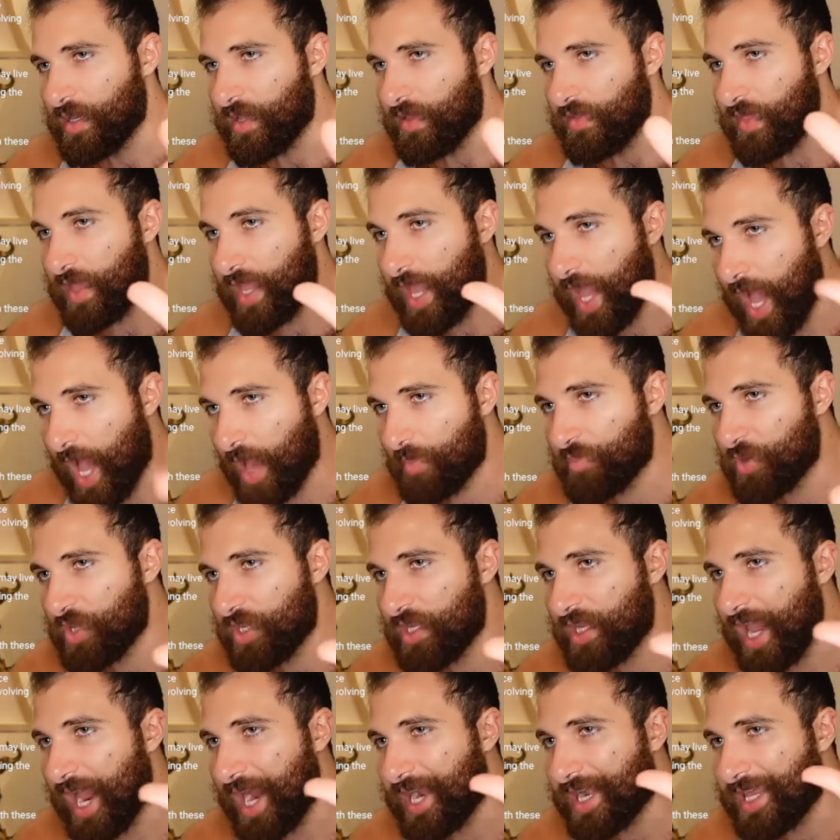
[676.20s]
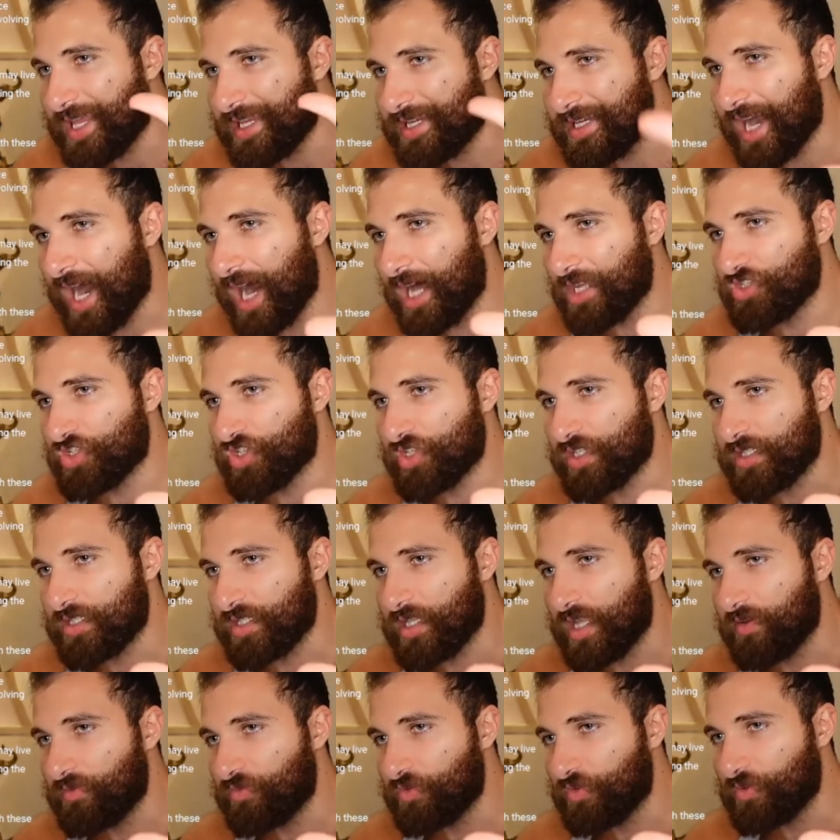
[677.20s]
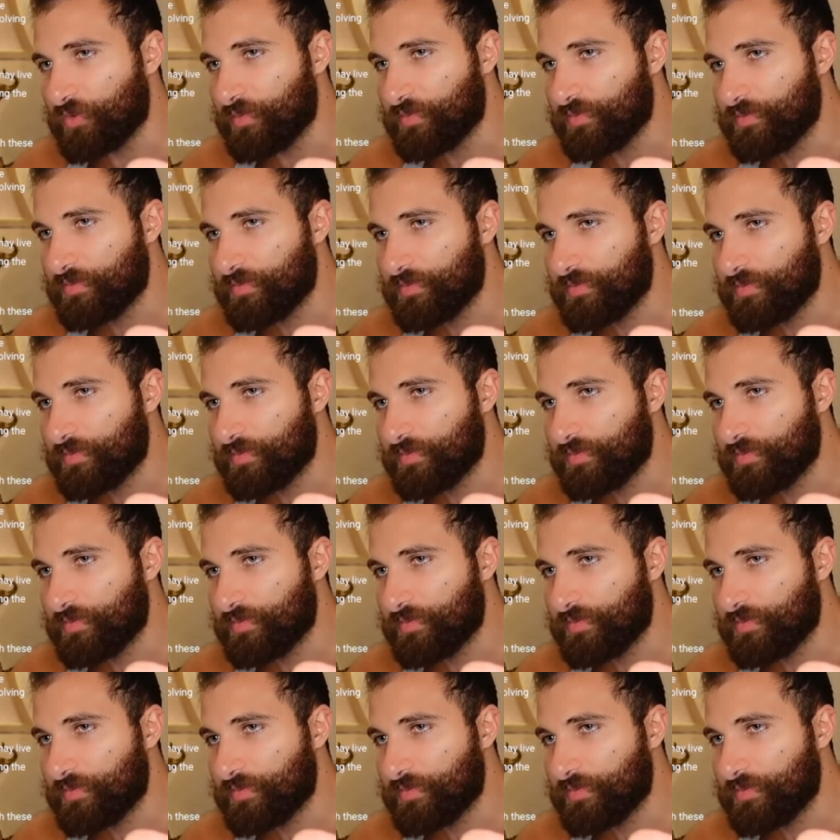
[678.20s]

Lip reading: They happen at a conscious level,